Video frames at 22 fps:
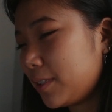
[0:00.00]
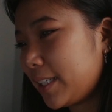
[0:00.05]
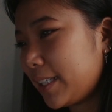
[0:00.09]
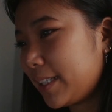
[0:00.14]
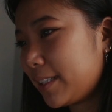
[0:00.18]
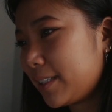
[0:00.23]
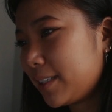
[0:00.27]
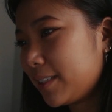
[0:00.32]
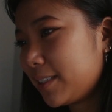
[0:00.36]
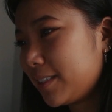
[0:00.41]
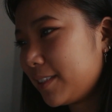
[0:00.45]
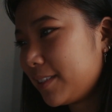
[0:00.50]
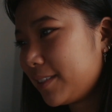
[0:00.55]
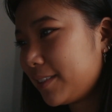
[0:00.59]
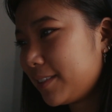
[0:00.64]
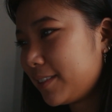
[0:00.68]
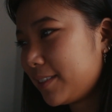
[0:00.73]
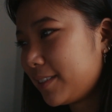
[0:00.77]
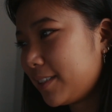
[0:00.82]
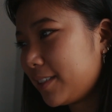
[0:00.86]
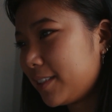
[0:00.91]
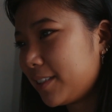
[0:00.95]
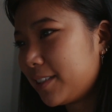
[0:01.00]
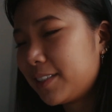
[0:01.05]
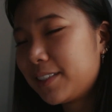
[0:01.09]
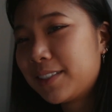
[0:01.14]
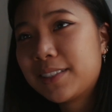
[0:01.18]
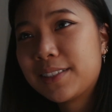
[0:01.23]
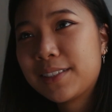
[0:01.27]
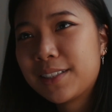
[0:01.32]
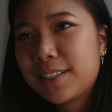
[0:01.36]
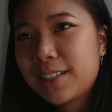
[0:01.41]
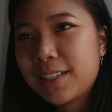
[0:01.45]
like
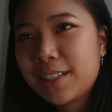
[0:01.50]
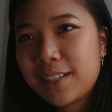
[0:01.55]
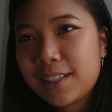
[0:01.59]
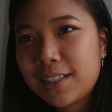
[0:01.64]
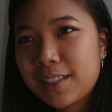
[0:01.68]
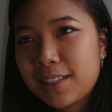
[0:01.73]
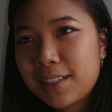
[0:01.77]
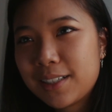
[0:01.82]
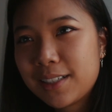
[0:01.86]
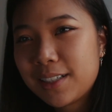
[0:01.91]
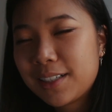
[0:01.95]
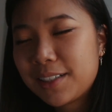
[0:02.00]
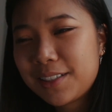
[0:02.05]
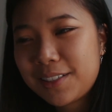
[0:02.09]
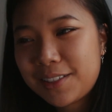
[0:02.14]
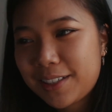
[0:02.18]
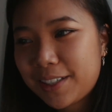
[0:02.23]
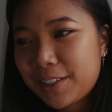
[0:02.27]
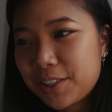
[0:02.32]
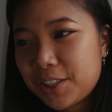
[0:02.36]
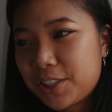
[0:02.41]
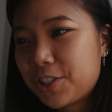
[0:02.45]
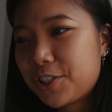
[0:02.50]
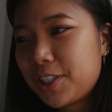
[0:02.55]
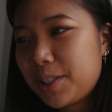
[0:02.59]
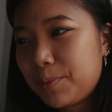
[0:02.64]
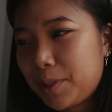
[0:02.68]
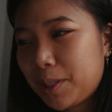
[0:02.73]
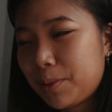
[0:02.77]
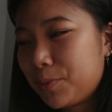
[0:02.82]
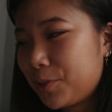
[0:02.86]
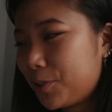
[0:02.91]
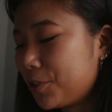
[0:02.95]
a designer's
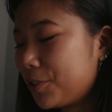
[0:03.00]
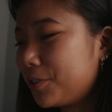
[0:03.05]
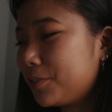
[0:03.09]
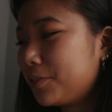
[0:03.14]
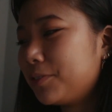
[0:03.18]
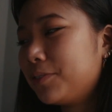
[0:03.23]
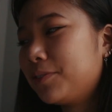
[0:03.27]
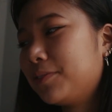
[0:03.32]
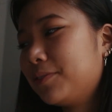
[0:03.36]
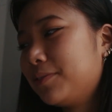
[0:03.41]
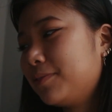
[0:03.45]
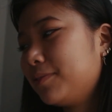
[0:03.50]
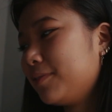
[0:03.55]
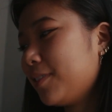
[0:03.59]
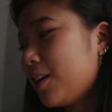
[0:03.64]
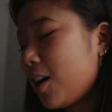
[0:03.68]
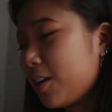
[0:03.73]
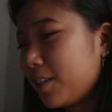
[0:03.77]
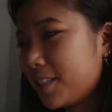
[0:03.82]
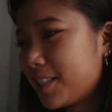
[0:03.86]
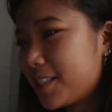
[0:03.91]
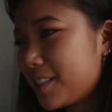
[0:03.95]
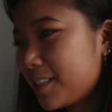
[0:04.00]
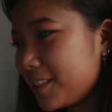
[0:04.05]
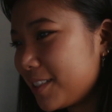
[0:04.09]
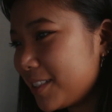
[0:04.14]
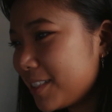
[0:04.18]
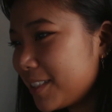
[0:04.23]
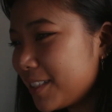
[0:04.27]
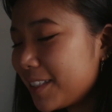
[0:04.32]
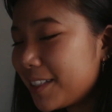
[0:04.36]
dream come true, honestly.